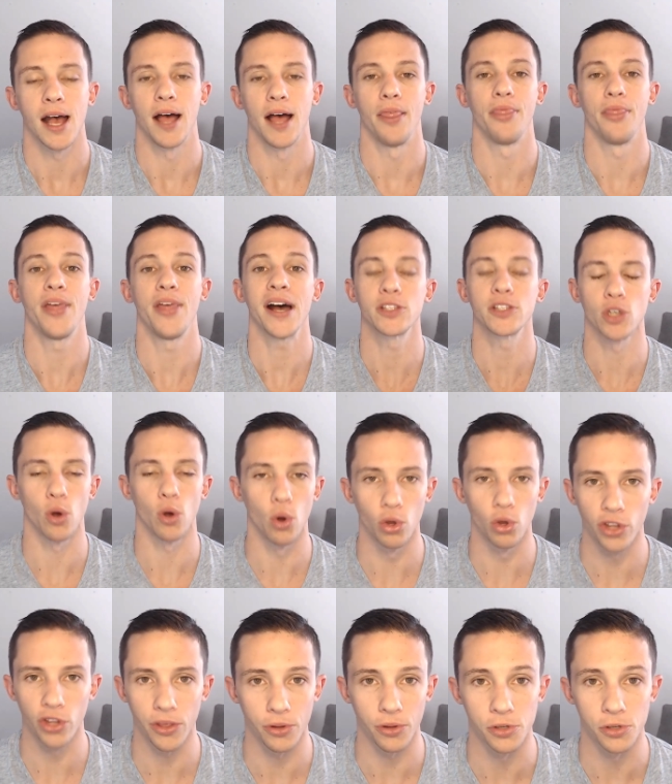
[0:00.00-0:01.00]
that's a whole
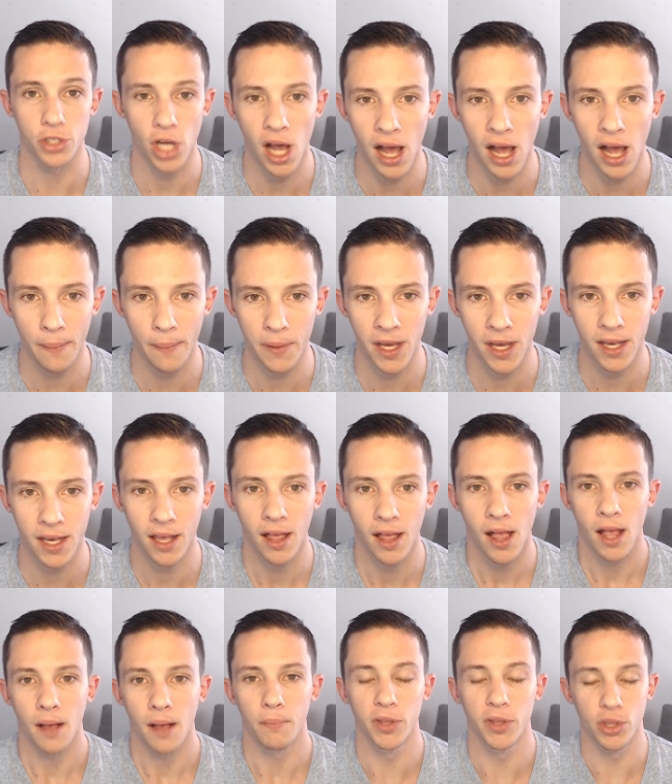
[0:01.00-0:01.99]
nother topic,
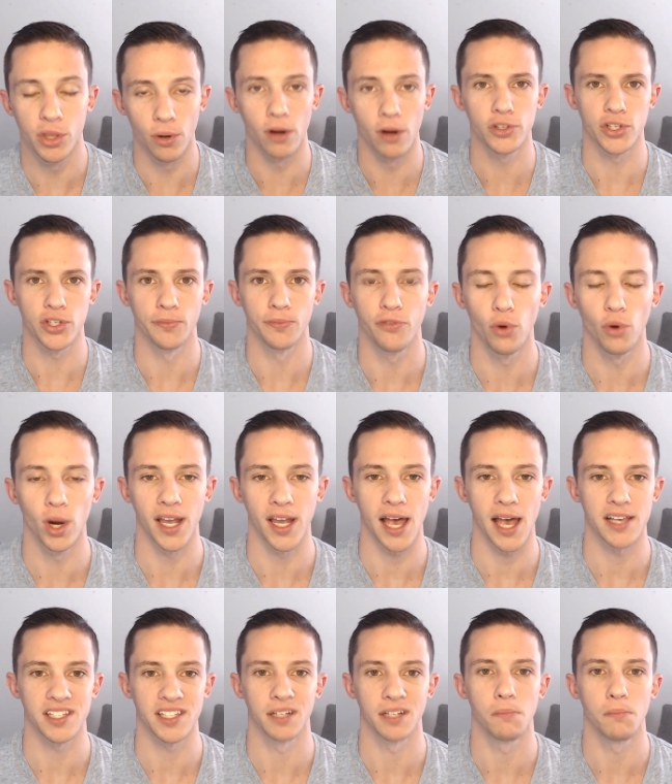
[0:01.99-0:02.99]
but there are some
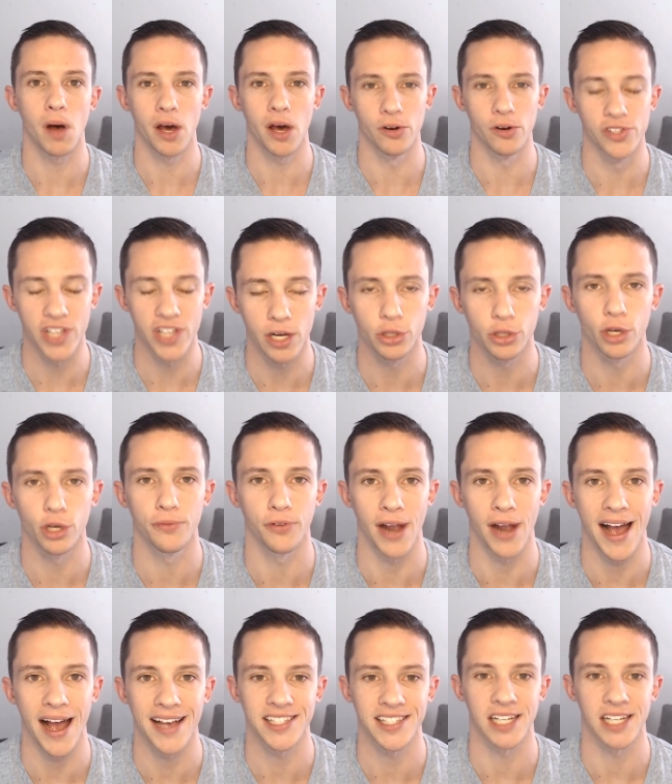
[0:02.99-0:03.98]
forecasting models out there for
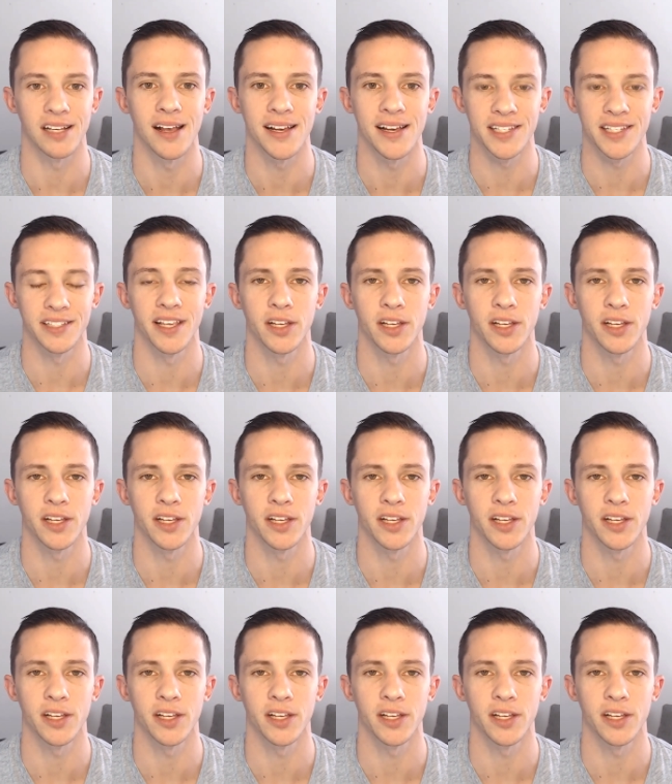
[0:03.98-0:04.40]
asset classes.